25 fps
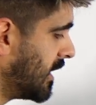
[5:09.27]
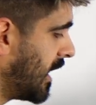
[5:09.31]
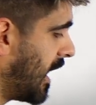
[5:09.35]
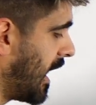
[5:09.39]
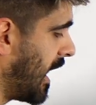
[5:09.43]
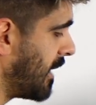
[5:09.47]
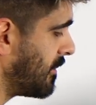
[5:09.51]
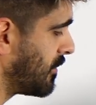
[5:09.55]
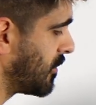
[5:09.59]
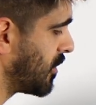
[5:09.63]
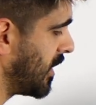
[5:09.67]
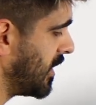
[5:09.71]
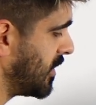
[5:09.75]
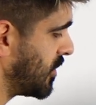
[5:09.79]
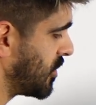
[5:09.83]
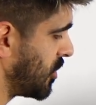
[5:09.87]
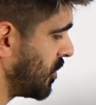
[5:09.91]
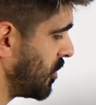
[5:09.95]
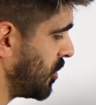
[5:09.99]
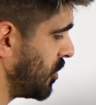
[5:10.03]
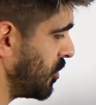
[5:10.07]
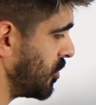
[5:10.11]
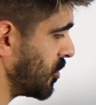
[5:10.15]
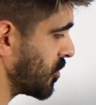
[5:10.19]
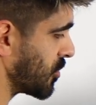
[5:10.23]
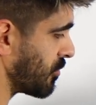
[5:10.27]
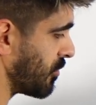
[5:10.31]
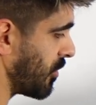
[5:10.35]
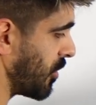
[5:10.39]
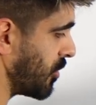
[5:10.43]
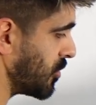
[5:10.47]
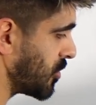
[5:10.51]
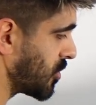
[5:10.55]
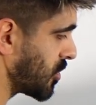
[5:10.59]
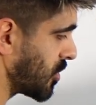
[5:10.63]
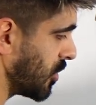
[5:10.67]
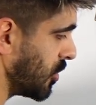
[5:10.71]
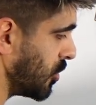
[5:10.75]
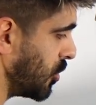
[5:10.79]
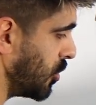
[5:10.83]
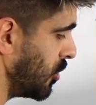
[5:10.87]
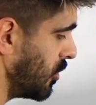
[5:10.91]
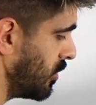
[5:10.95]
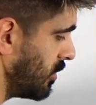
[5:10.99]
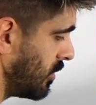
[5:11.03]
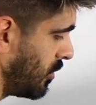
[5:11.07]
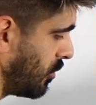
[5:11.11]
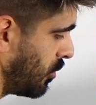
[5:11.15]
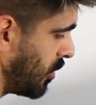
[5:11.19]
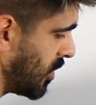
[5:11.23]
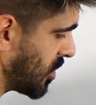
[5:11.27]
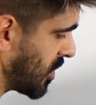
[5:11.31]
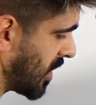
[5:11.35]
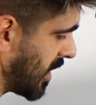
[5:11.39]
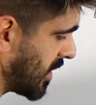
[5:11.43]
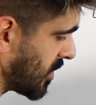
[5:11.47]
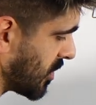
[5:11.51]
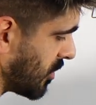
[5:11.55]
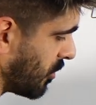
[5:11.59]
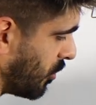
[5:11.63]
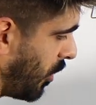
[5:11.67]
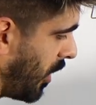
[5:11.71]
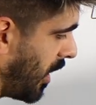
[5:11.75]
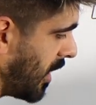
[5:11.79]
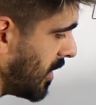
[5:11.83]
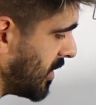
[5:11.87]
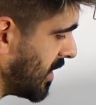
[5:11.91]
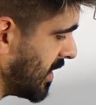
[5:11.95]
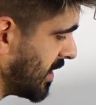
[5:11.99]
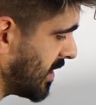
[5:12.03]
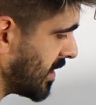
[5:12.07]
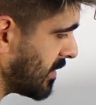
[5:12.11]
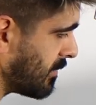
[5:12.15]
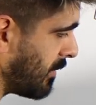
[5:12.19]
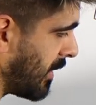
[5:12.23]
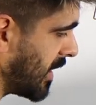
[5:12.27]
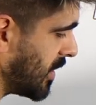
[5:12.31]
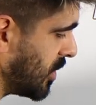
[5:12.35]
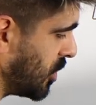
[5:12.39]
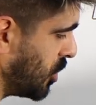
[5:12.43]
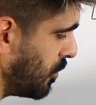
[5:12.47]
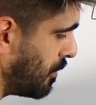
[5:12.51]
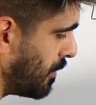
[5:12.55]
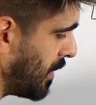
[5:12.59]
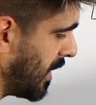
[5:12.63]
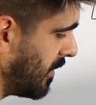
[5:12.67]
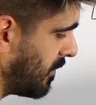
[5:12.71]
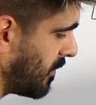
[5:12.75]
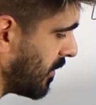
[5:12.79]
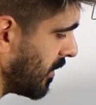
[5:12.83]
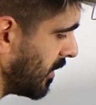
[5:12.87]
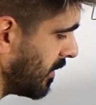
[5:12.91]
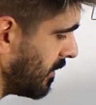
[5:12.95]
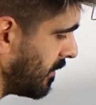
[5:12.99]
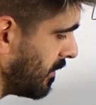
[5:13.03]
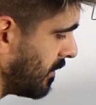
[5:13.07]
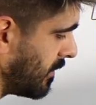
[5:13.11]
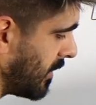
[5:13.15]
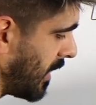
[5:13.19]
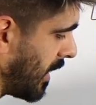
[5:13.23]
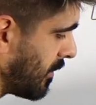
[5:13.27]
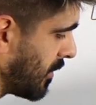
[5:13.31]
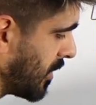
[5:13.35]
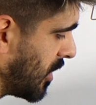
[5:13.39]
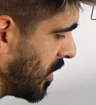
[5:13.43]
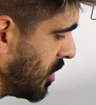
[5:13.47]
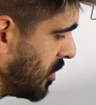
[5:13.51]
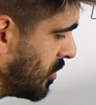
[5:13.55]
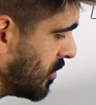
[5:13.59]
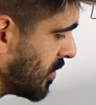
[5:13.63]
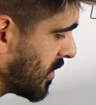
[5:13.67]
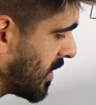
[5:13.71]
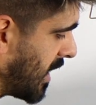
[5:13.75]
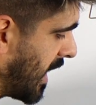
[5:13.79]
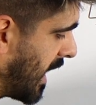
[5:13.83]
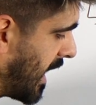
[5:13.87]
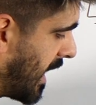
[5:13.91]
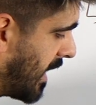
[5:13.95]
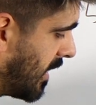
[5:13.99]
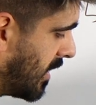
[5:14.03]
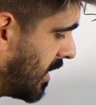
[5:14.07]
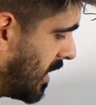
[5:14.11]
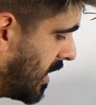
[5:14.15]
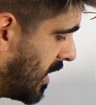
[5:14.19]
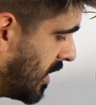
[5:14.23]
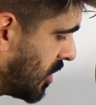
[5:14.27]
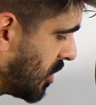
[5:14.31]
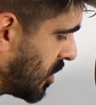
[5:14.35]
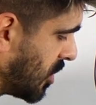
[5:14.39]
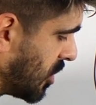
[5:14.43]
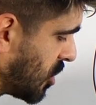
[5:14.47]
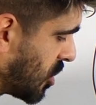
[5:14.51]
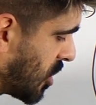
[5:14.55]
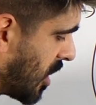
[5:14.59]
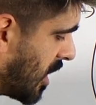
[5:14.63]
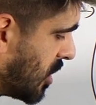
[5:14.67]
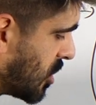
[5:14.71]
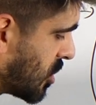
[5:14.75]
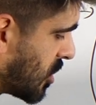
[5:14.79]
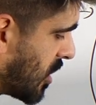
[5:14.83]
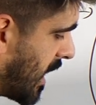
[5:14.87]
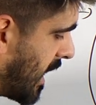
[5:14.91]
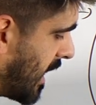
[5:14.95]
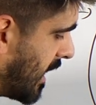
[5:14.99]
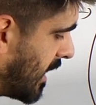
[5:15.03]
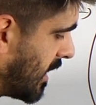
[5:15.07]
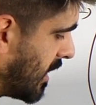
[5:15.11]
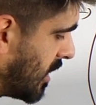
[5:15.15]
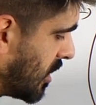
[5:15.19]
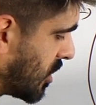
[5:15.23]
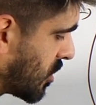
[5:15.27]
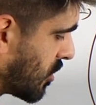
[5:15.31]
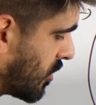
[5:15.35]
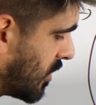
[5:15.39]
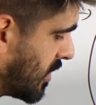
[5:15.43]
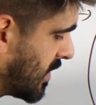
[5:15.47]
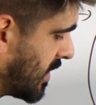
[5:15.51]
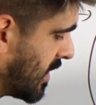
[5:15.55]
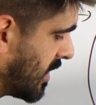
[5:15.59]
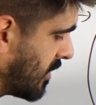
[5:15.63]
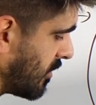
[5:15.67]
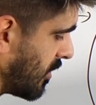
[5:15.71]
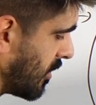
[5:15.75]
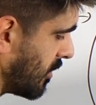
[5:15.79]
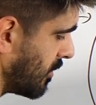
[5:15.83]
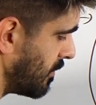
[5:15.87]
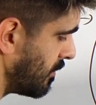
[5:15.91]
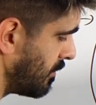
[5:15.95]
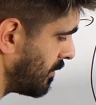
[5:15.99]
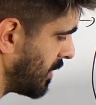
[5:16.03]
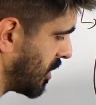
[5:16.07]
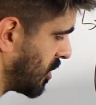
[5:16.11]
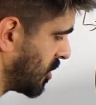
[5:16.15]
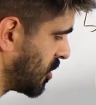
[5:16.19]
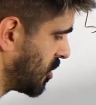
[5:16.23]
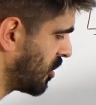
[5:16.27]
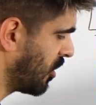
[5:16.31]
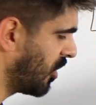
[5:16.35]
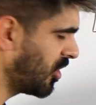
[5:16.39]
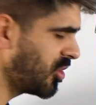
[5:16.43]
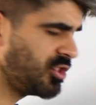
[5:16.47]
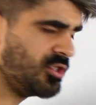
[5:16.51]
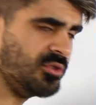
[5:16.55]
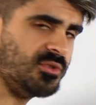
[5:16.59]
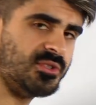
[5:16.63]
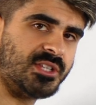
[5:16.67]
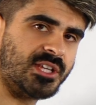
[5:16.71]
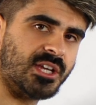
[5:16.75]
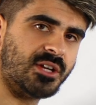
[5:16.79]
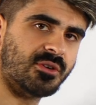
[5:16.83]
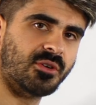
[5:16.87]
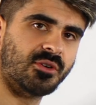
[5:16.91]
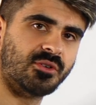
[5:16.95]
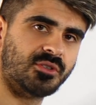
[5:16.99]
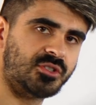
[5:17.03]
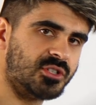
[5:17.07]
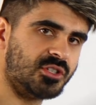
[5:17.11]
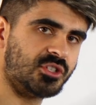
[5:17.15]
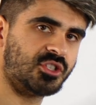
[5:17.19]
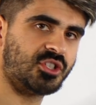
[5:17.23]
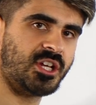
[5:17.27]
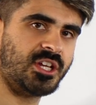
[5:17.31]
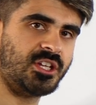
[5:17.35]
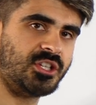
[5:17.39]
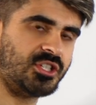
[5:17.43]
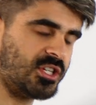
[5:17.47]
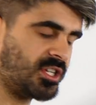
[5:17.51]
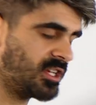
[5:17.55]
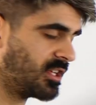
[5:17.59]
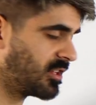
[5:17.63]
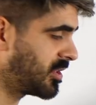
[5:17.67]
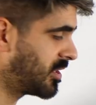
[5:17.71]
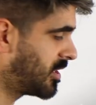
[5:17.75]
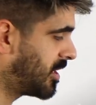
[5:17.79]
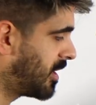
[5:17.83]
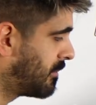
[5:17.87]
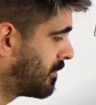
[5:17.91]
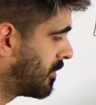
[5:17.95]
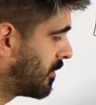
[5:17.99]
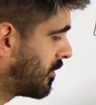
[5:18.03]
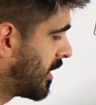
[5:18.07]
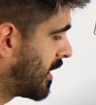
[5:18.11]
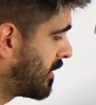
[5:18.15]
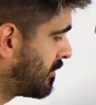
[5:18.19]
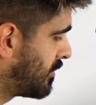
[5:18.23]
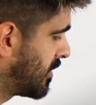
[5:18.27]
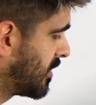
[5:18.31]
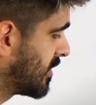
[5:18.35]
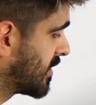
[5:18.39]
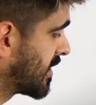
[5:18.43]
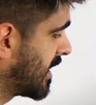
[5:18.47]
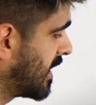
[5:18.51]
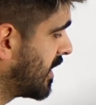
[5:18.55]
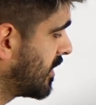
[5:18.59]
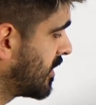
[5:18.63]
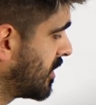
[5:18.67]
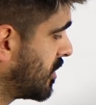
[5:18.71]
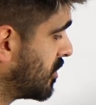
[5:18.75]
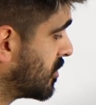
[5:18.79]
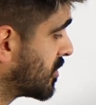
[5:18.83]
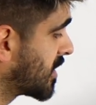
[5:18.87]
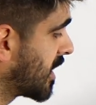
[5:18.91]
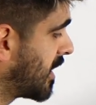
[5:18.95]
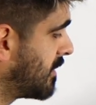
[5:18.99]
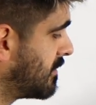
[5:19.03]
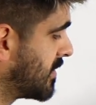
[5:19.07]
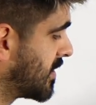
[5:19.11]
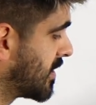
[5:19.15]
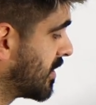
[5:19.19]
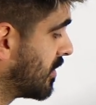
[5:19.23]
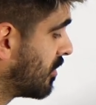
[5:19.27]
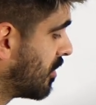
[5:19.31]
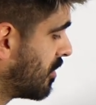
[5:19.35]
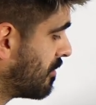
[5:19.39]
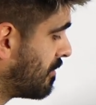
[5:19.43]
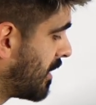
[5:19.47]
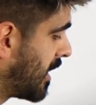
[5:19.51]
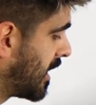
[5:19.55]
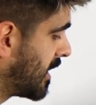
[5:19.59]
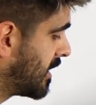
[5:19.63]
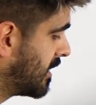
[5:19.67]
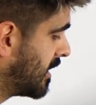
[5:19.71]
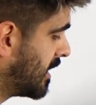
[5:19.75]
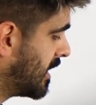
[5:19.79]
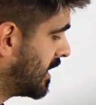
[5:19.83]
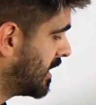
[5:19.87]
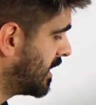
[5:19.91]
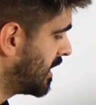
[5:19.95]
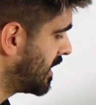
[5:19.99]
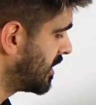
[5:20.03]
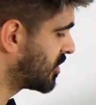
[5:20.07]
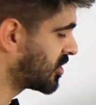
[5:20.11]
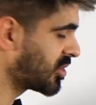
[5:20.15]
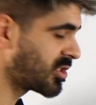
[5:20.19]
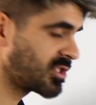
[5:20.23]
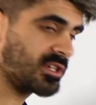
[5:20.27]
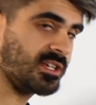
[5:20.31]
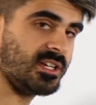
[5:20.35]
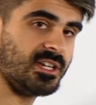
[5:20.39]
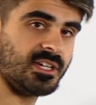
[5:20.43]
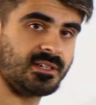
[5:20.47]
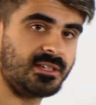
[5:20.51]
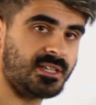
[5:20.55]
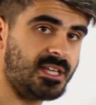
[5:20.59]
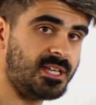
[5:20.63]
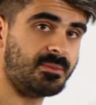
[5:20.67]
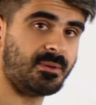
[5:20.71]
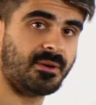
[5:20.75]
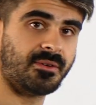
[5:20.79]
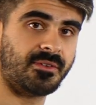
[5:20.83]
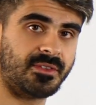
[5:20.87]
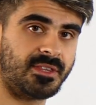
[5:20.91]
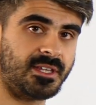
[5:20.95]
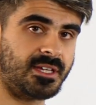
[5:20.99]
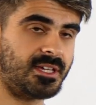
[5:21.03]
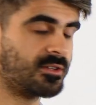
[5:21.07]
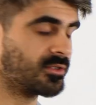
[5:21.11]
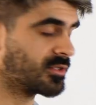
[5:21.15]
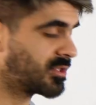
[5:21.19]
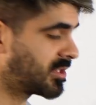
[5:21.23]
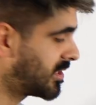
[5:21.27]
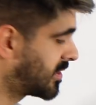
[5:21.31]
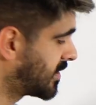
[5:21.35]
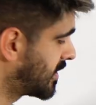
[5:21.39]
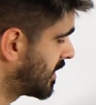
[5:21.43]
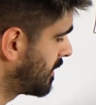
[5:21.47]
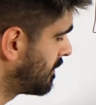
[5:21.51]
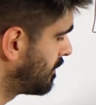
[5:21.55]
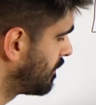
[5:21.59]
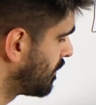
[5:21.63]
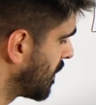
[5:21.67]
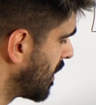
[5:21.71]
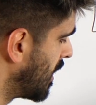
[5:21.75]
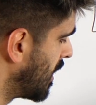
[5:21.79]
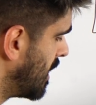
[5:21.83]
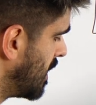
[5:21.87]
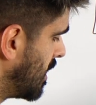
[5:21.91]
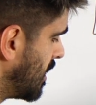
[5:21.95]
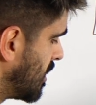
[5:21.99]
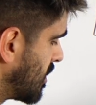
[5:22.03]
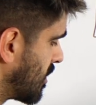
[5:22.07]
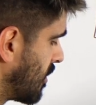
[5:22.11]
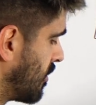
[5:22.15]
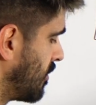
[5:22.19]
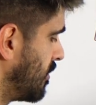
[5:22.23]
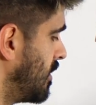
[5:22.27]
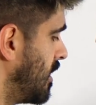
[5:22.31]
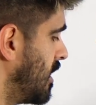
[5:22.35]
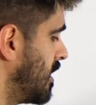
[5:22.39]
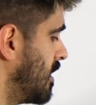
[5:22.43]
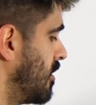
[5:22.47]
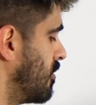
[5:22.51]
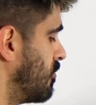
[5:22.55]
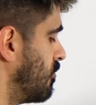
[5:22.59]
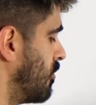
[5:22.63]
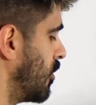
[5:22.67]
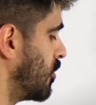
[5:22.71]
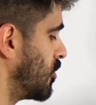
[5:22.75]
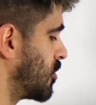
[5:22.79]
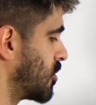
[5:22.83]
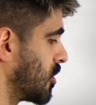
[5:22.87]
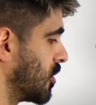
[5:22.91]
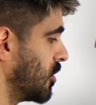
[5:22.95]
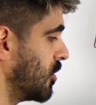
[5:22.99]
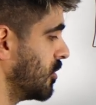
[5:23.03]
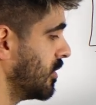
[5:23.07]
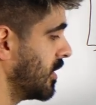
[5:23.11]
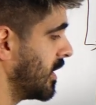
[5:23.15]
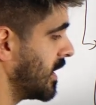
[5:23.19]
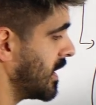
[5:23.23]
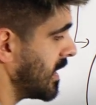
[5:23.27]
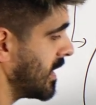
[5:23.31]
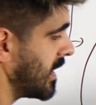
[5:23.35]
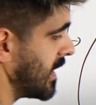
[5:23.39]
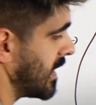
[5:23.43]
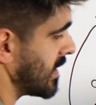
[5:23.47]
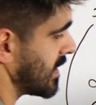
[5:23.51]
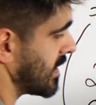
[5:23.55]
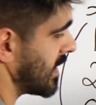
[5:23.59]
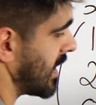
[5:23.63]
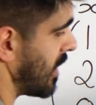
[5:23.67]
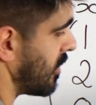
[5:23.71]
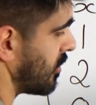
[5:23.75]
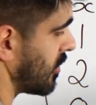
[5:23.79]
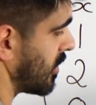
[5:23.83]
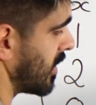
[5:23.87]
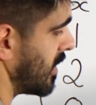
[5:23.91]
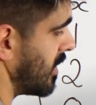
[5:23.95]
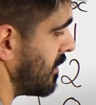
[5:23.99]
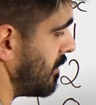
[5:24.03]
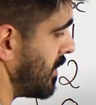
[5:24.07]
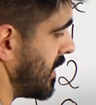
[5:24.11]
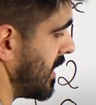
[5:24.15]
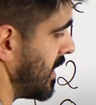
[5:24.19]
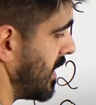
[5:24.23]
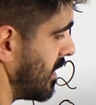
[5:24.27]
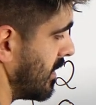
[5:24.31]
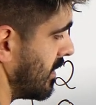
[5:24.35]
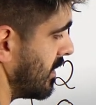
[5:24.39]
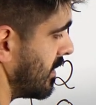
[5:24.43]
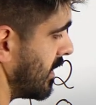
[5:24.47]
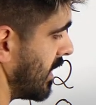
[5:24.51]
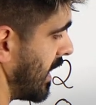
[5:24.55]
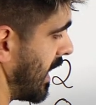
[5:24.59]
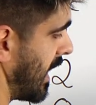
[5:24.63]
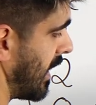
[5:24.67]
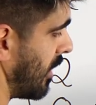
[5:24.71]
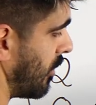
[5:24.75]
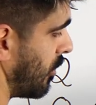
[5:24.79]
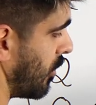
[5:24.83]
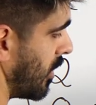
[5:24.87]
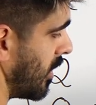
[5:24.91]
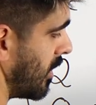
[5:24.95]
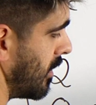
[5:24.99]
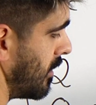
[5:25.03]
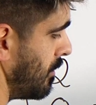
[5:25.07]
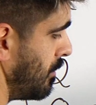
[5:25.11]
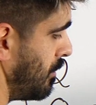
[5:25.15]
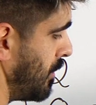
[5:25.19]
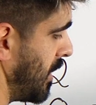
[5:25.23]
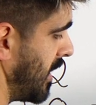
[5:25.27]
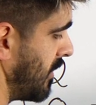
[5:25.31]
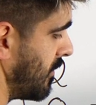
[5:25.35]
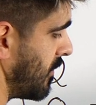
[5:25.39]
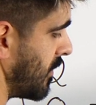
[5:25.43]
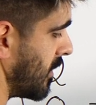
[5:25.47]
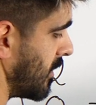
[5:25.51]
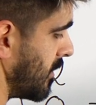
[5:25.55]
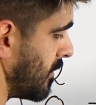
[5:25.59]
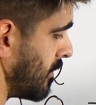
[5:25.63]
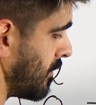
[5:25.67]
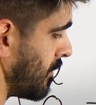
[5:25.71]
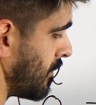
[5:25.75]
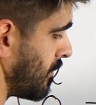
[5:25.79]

I'm going to use row 2, which has the 1. This is my new pivot. I'm going to use that to change that into a 0. Because you can't use 0 to change any other number, right? Because anything you times 0 by is just going to keep everything else the same. So row 2 is now going to be our pivot.